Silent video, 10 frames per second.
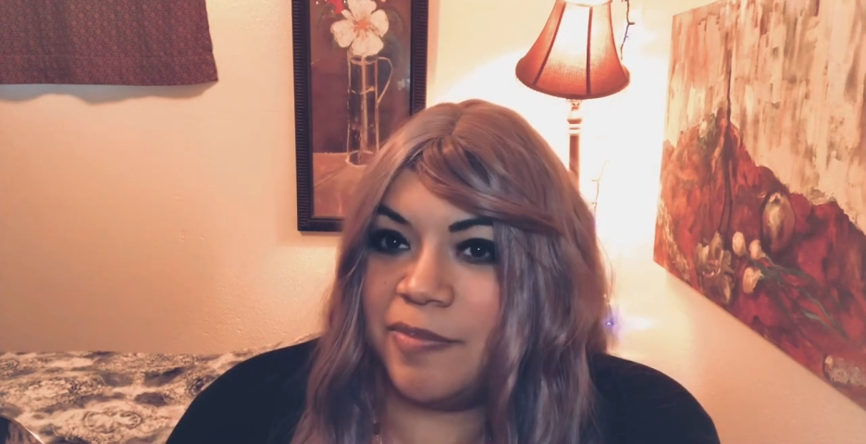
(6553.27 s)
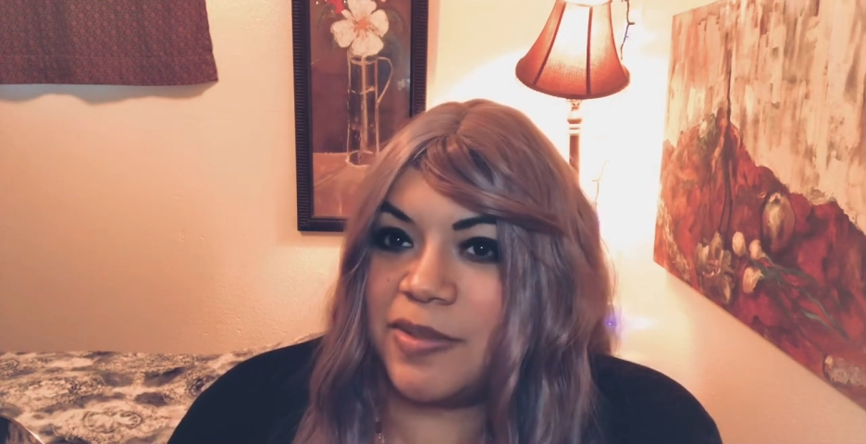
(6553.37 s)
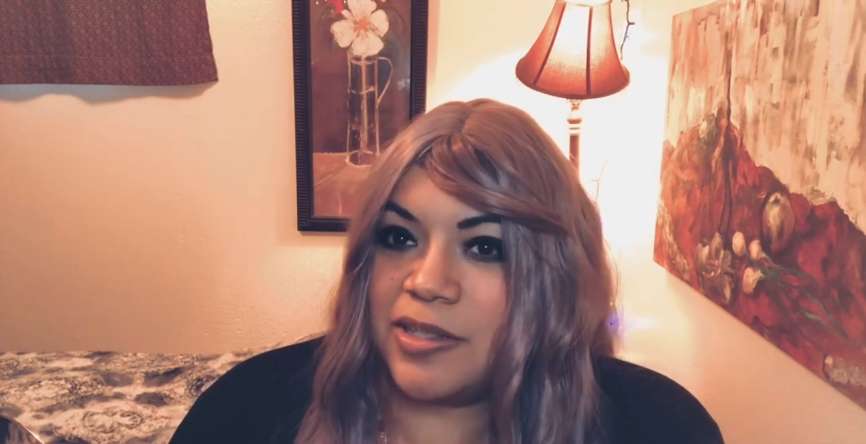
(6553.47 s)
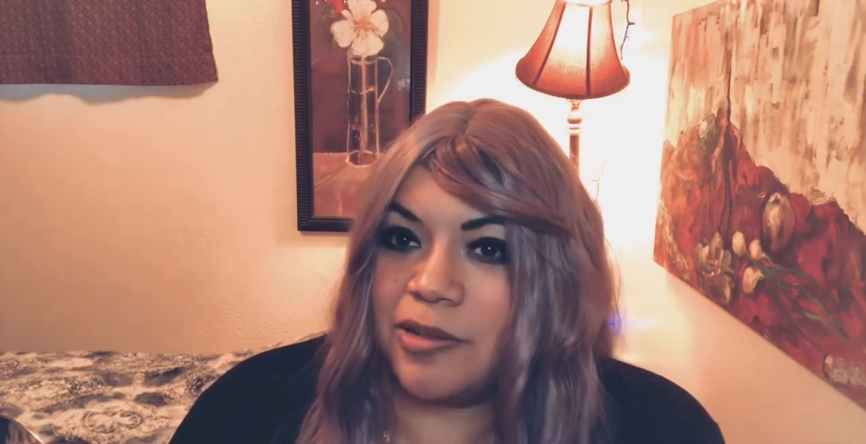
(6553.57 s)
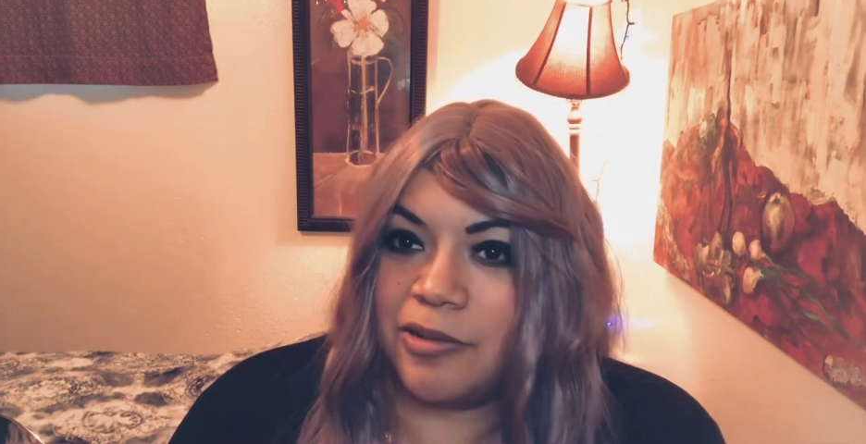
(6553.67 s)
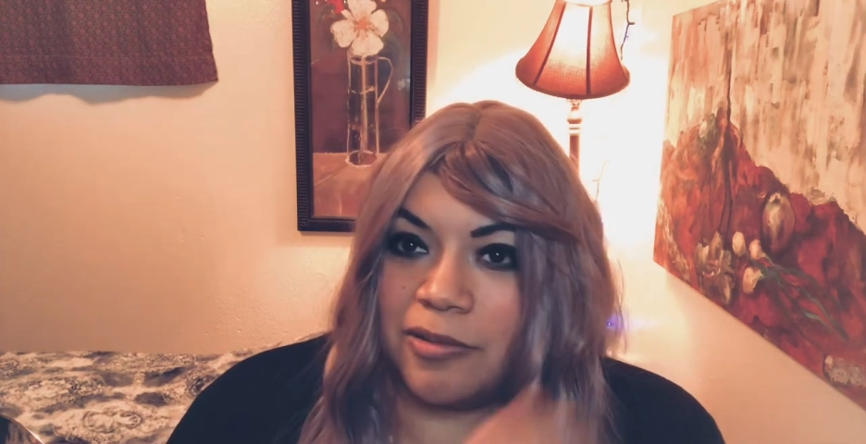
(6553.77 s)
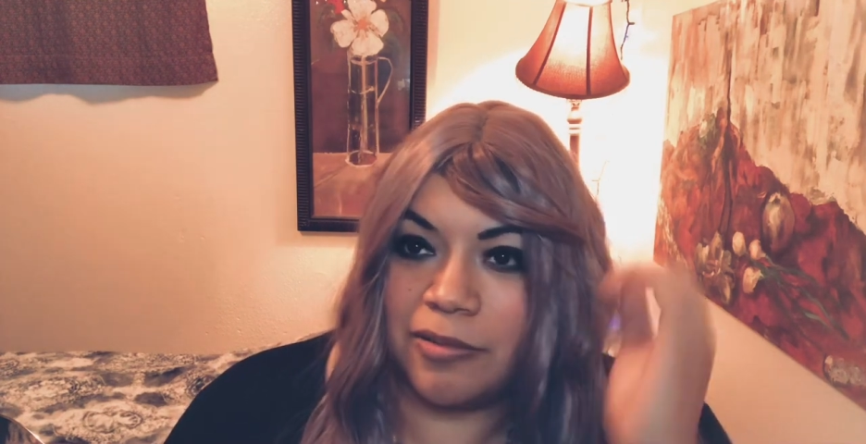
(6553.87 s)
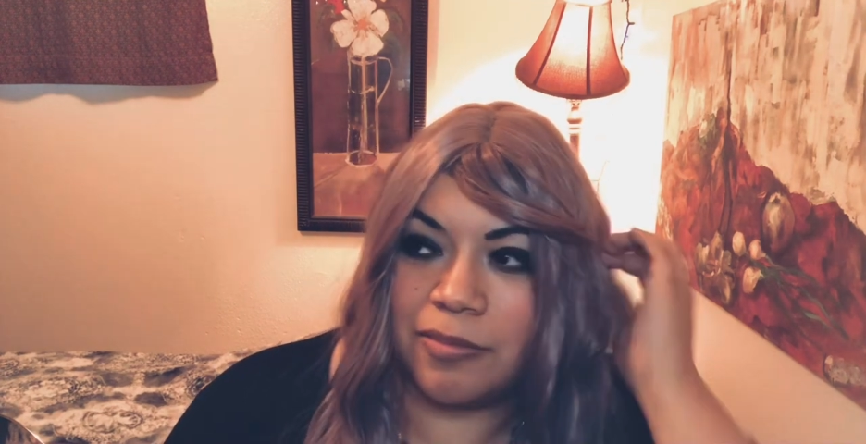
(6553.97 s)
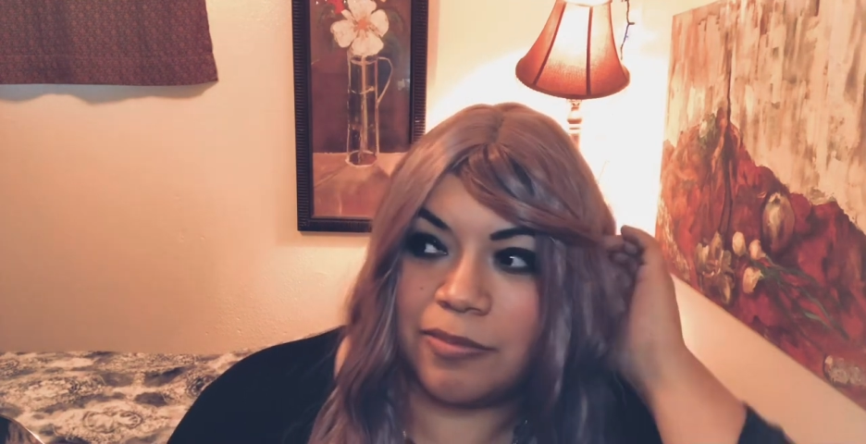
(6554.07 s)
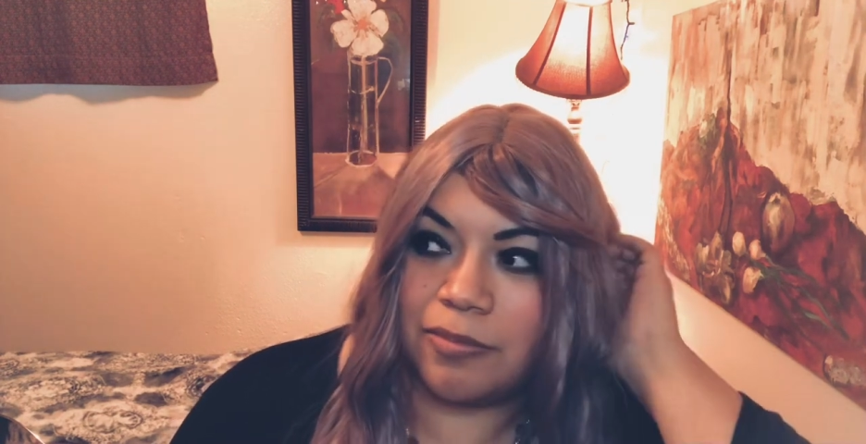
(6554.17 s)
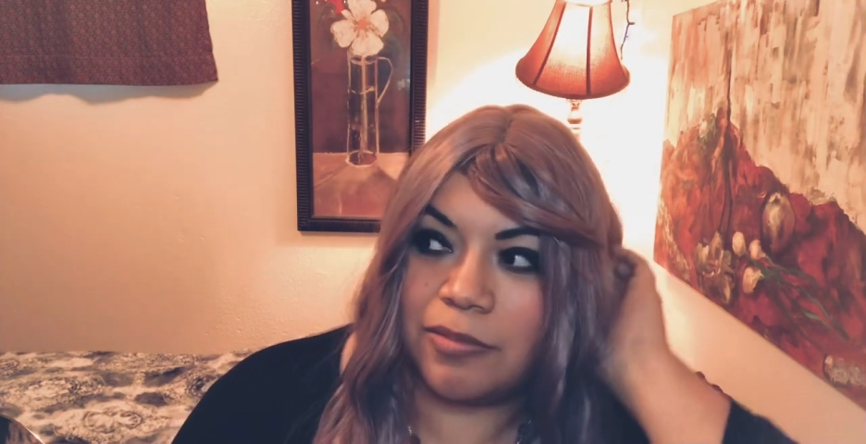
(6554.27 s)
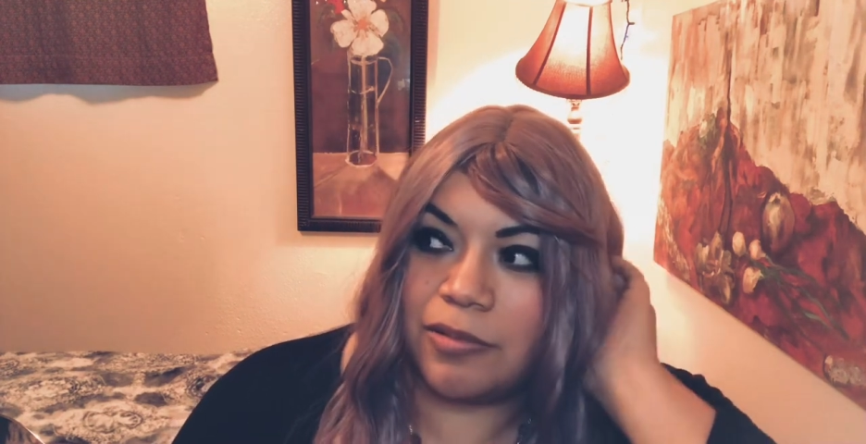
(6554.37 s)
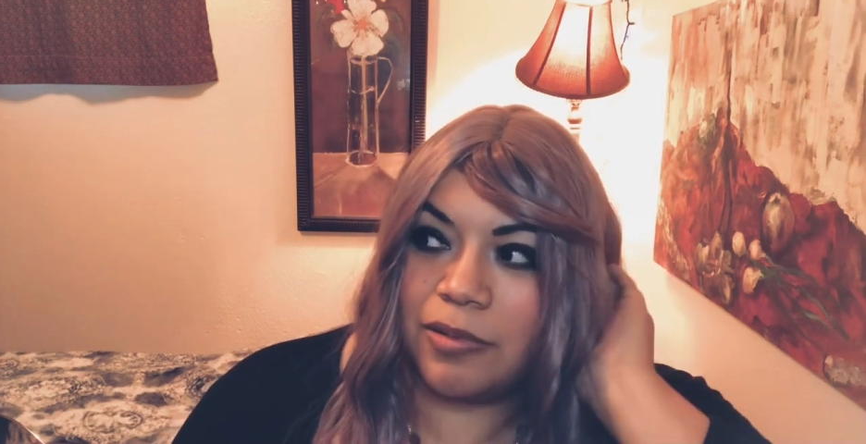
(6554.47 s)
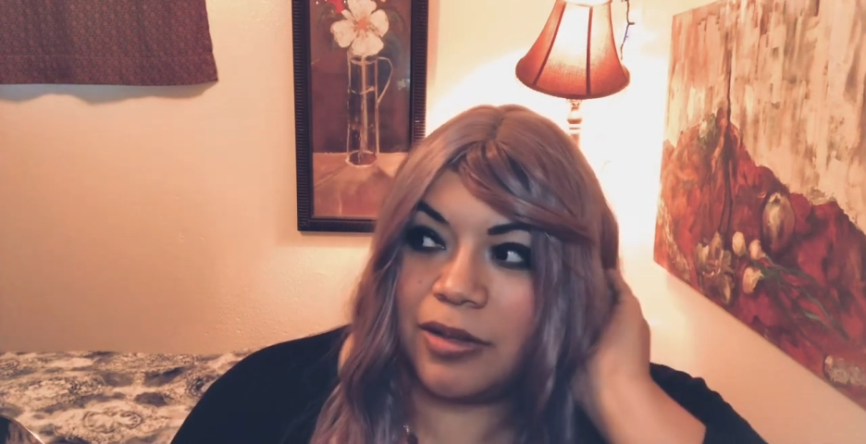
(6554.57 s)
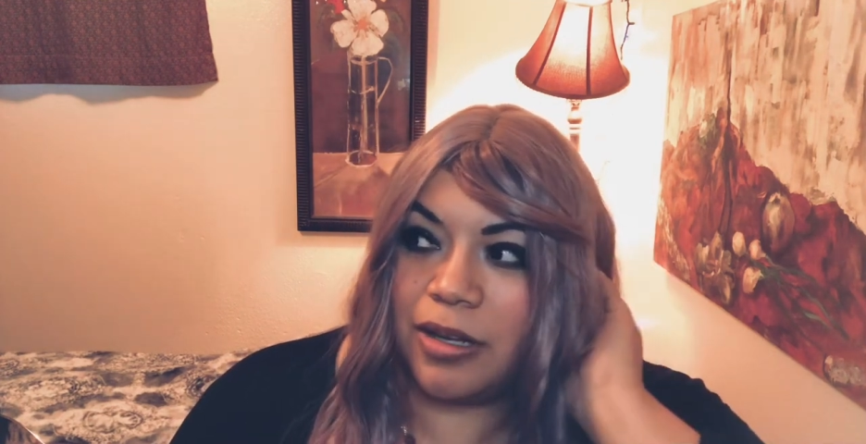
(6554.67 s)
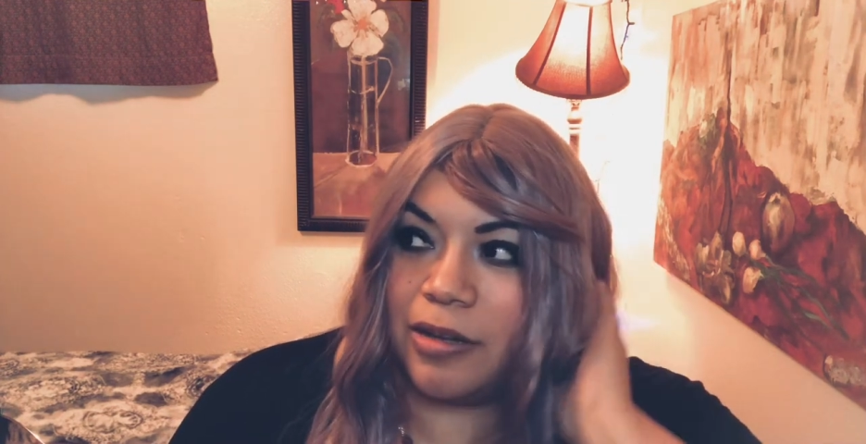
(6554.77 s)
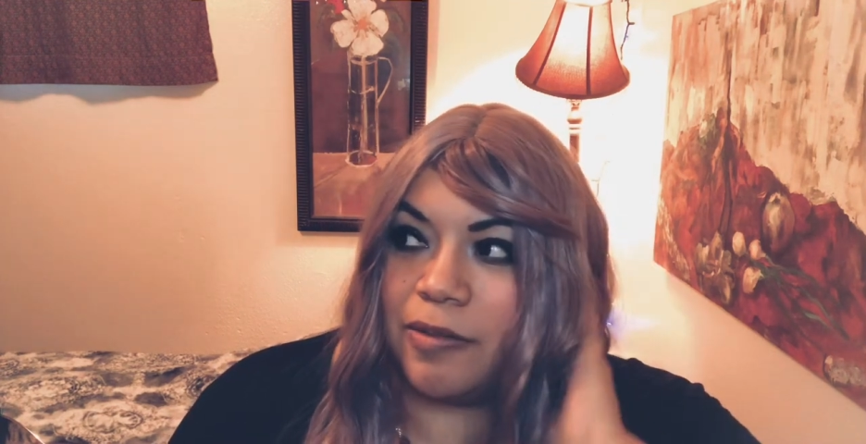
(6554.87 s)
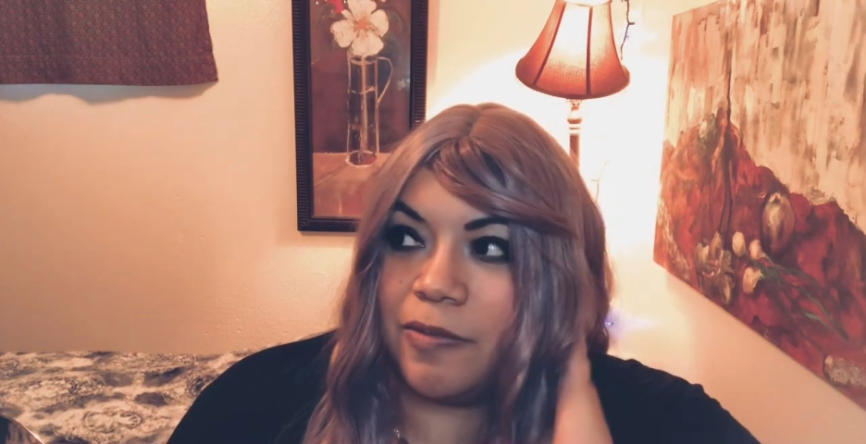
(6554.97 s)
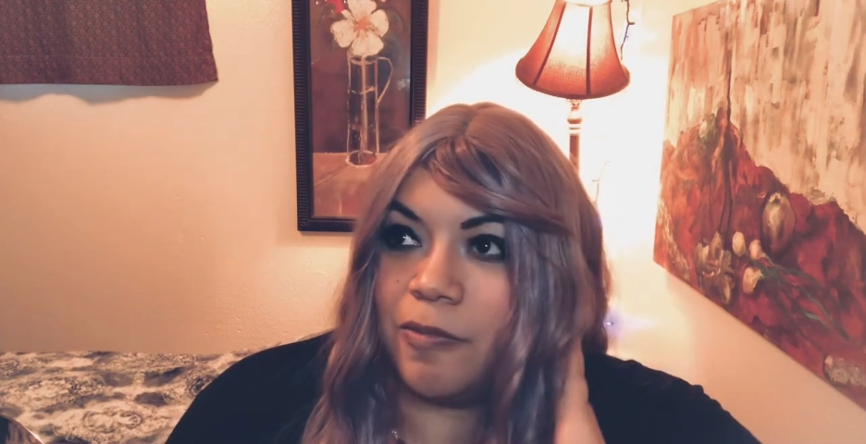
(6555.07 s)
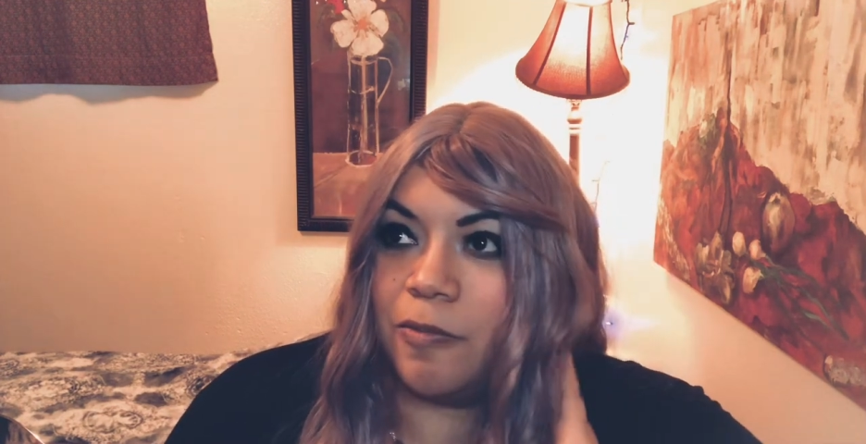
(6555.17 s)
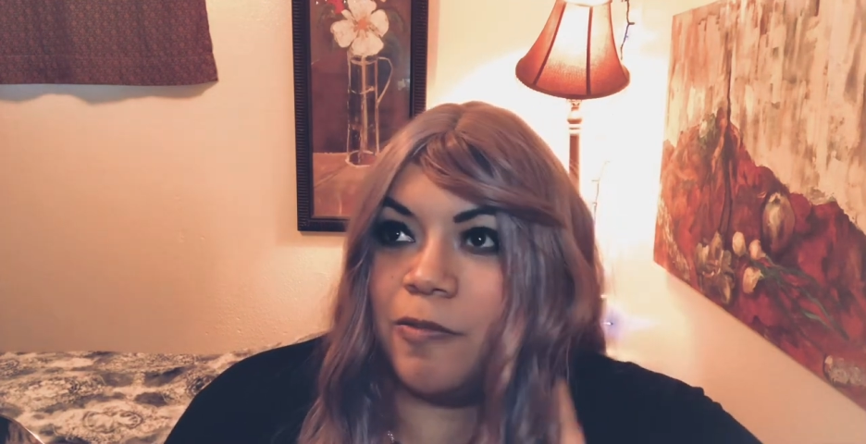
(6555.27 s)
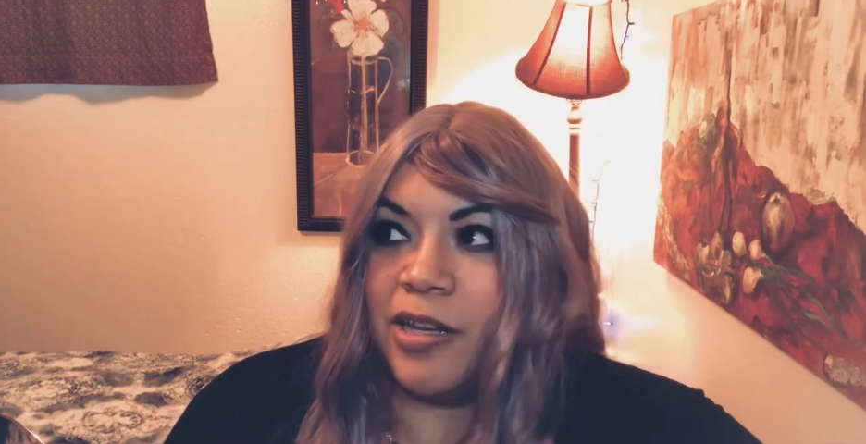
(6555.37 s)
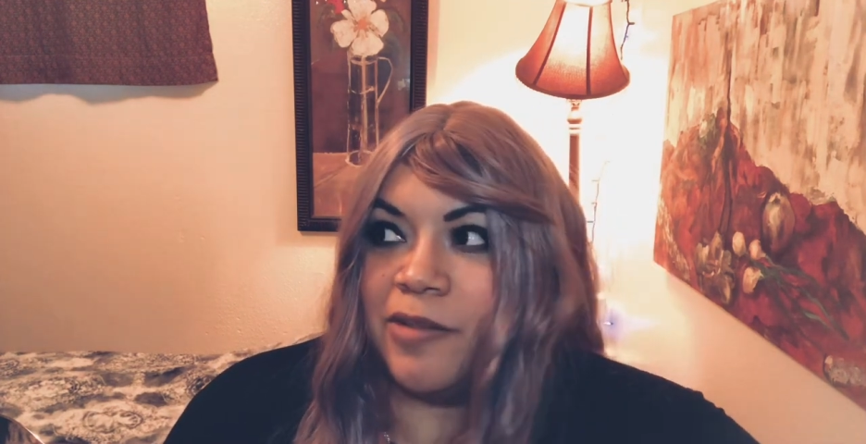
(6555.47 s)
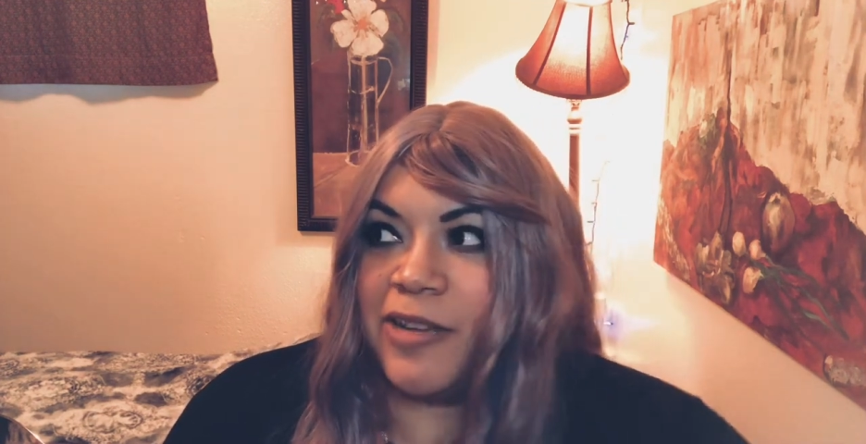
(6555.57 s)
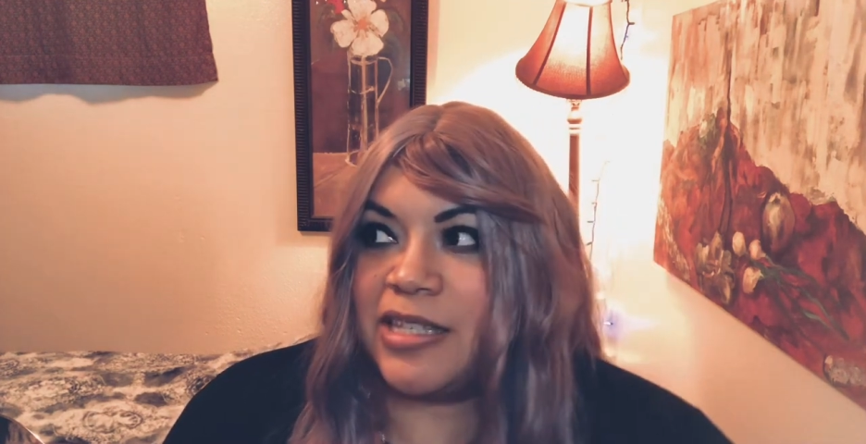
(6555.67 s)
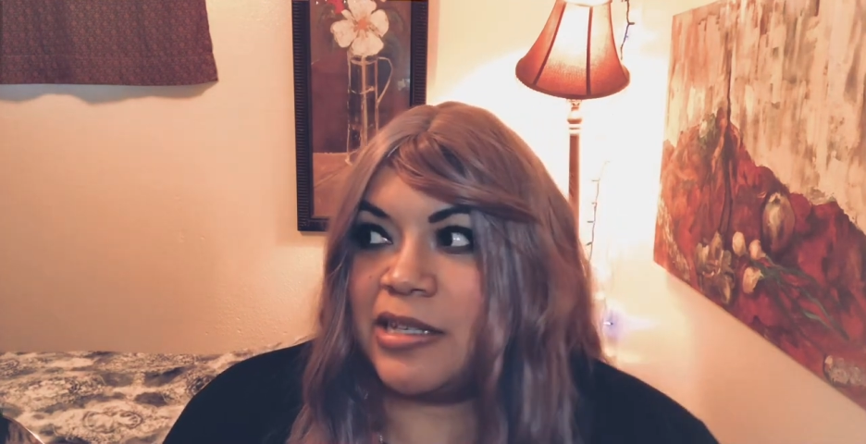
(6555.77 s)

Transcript: So one of the ways I